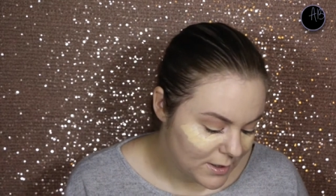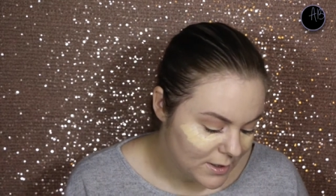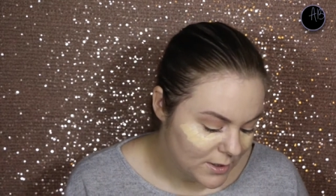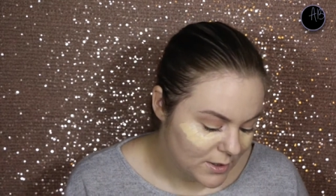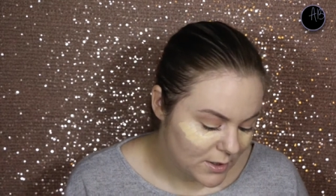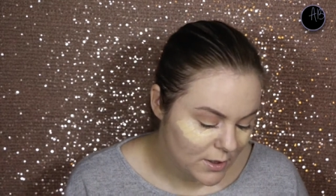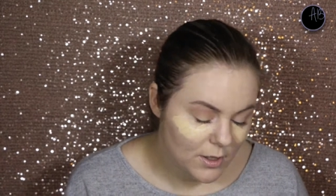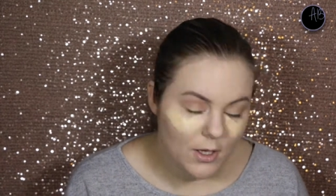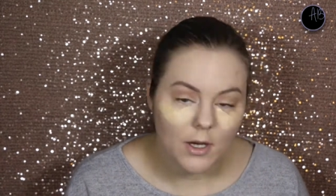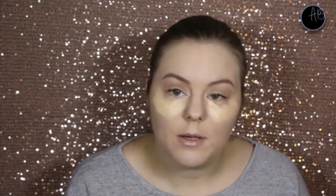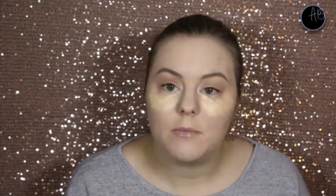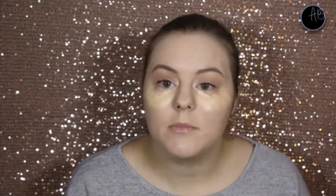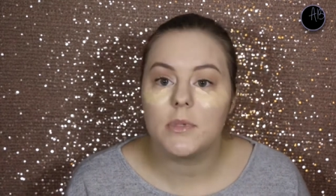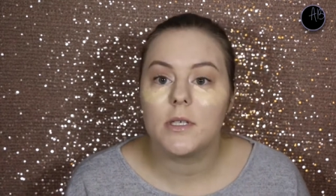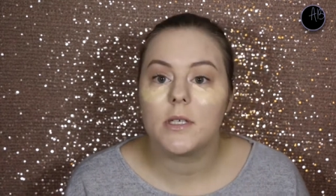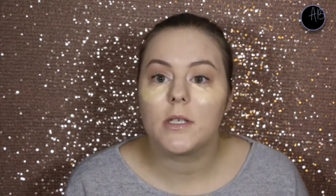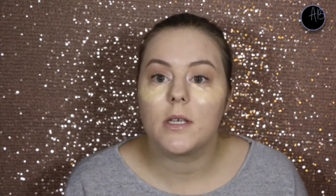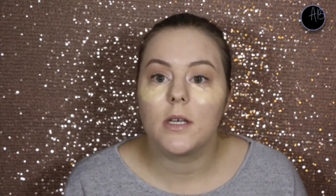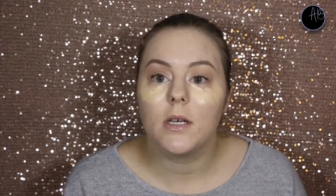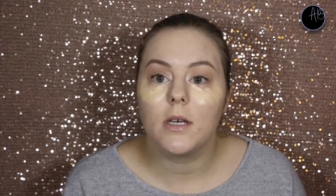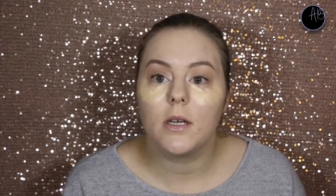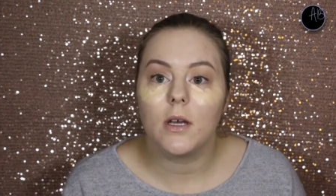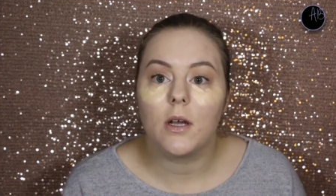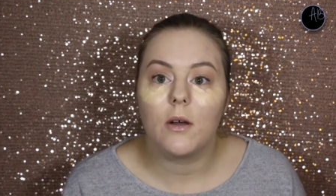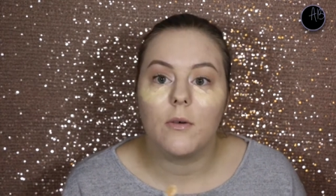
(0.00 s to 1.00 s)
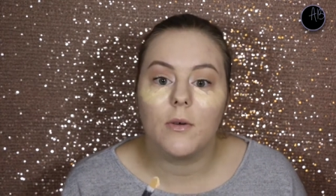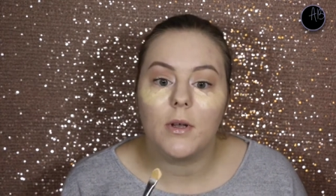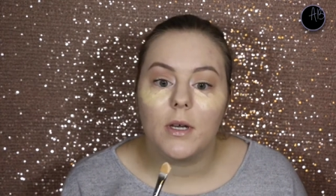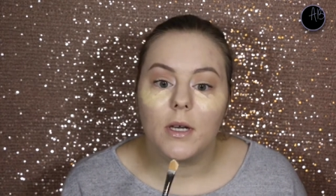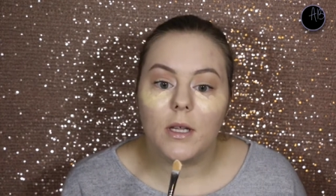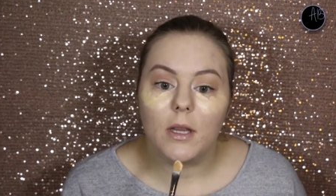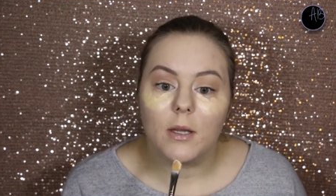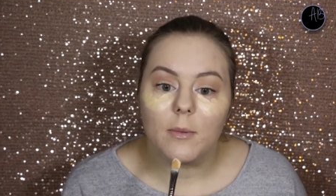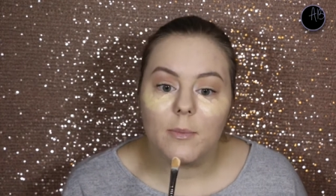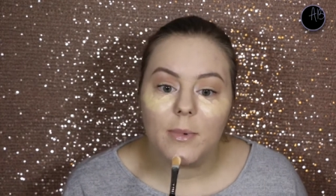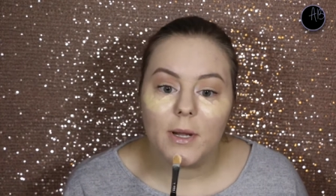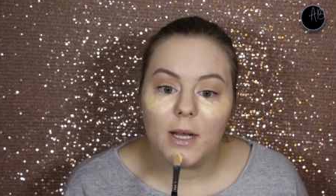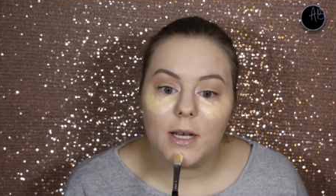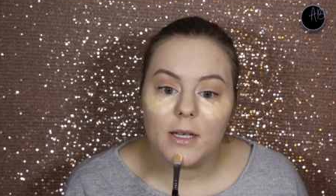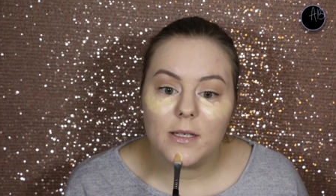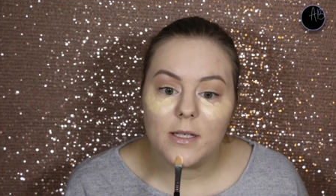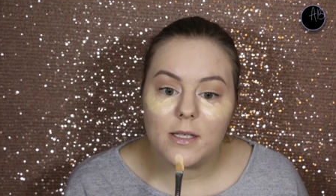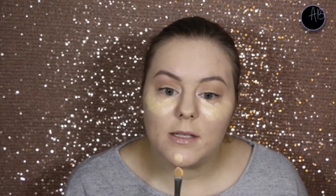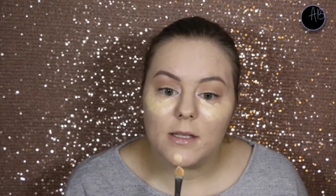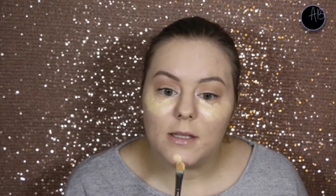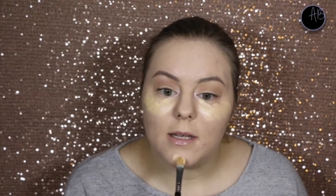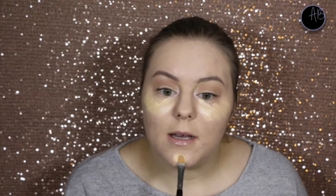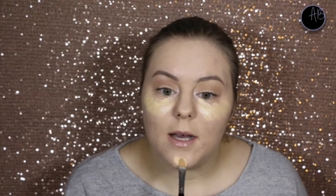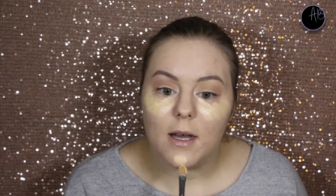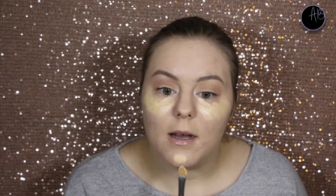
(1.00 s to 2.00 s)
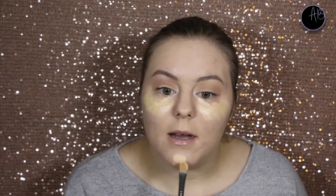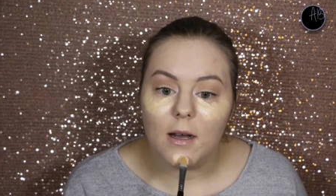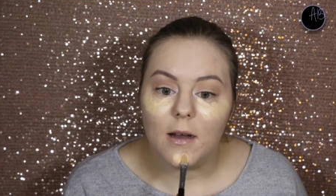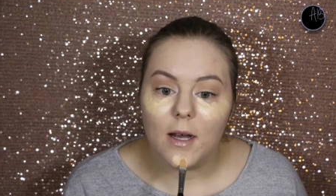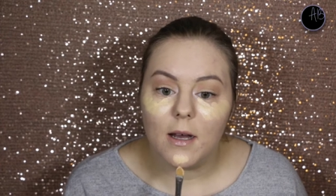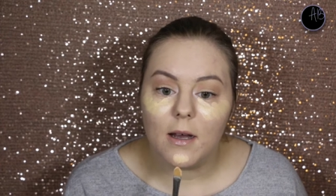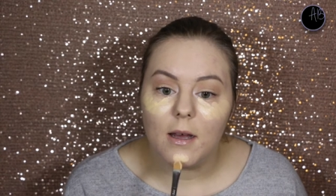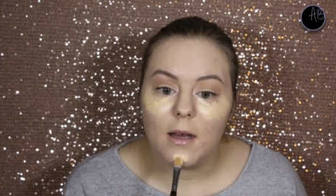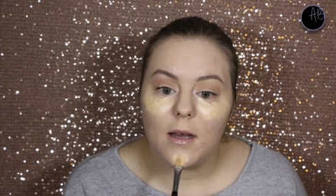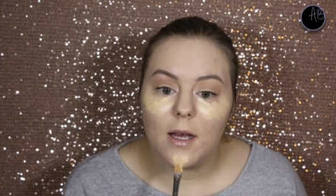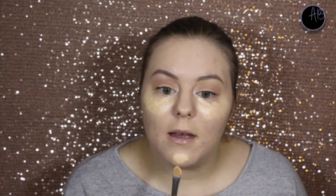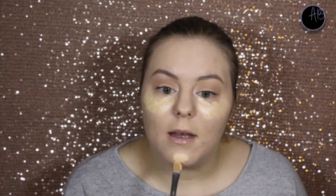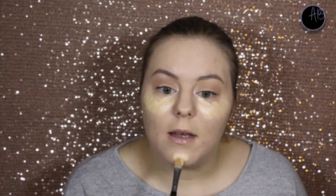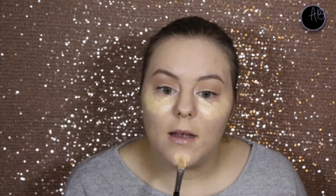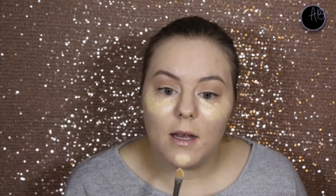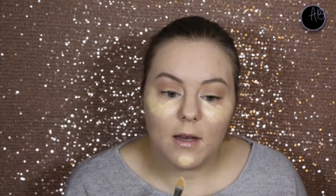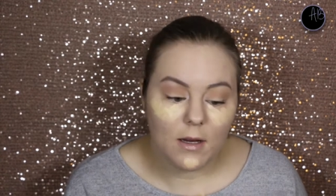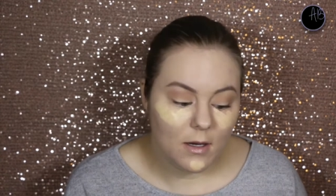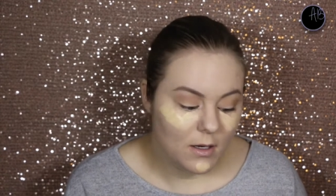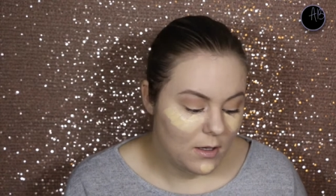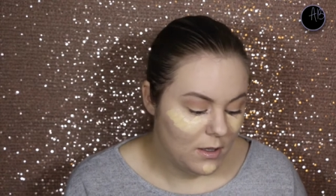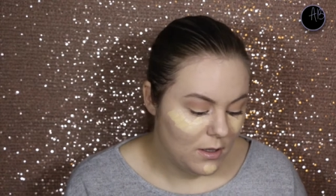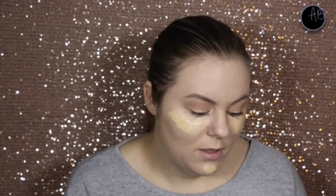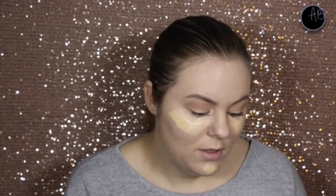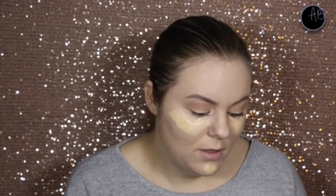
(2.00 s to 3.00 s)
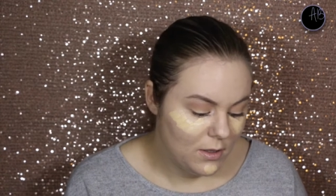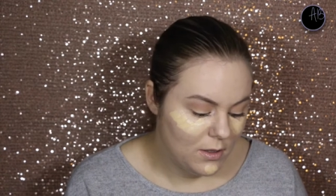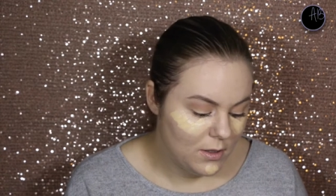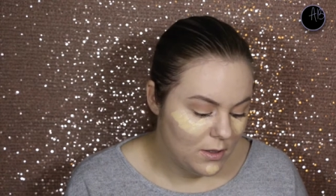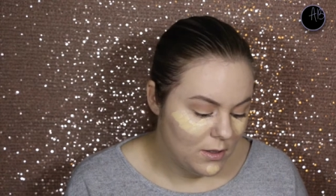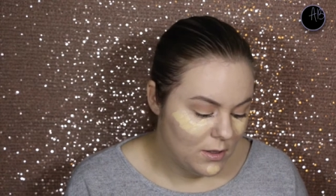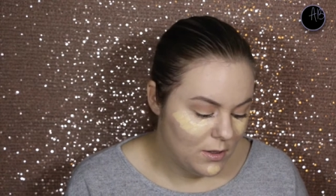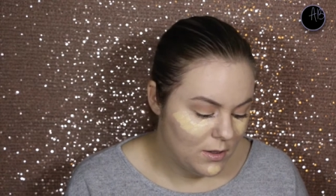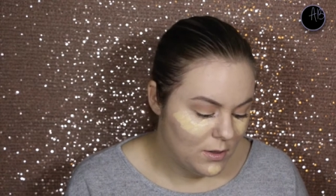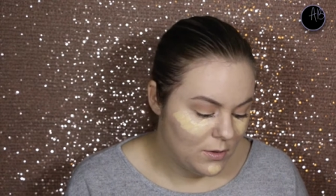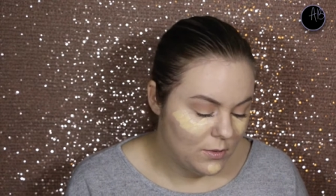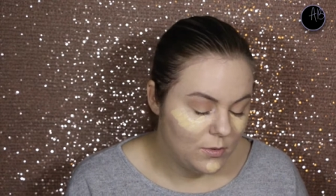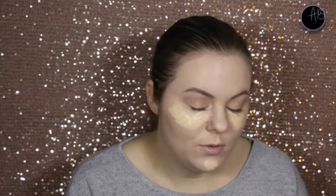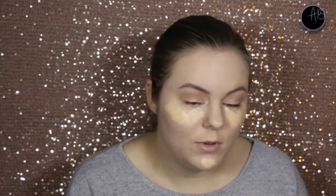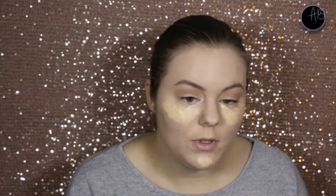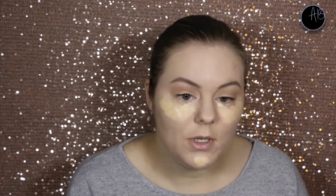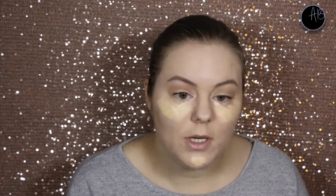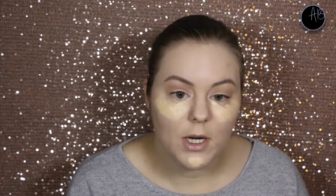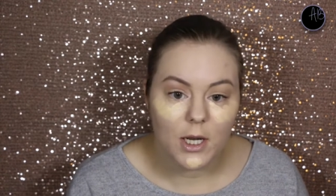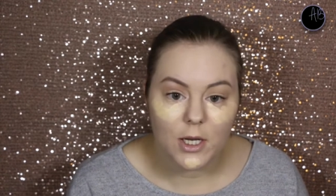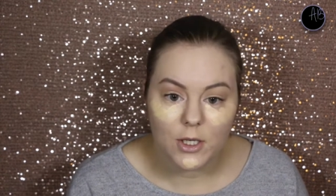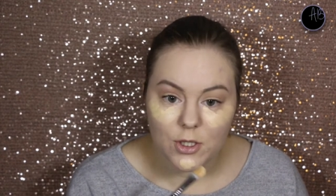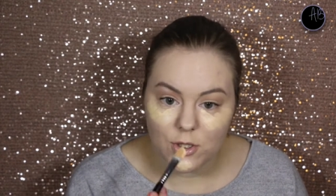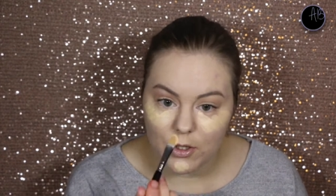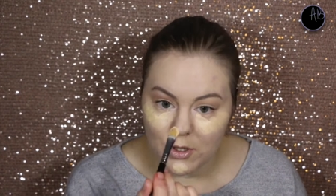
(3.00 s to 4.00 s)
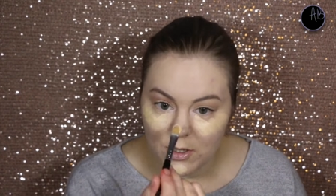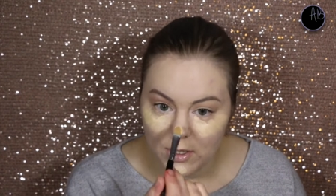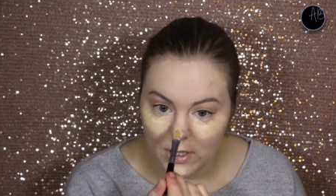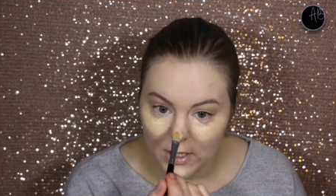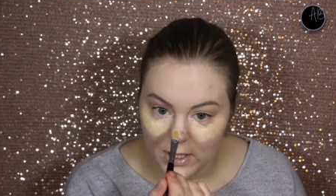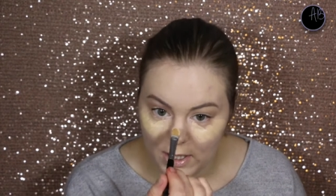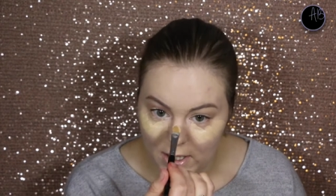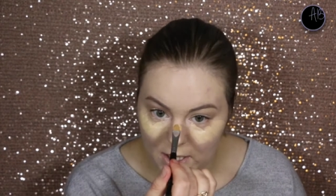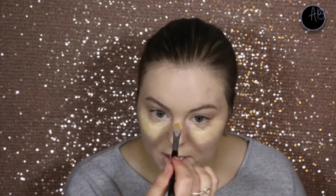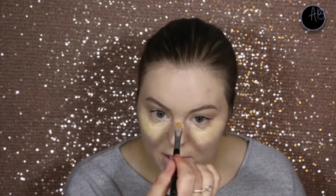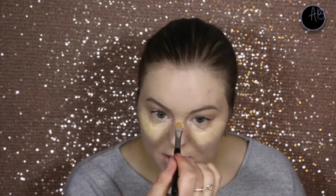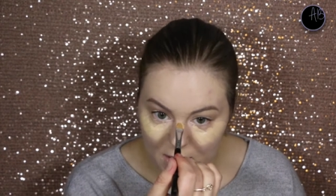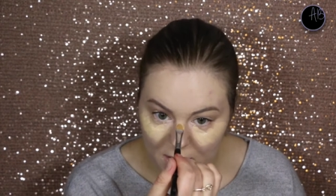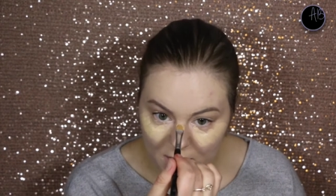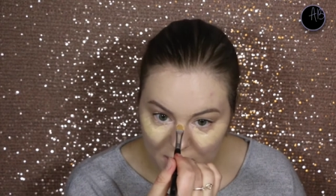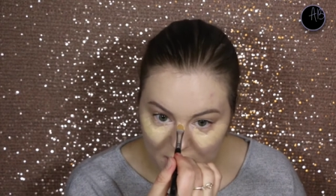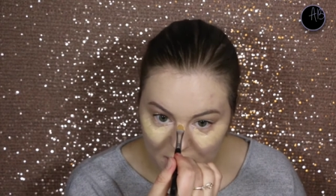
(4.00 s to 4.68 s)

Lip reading: So I'm just going to go in the place that I would naturally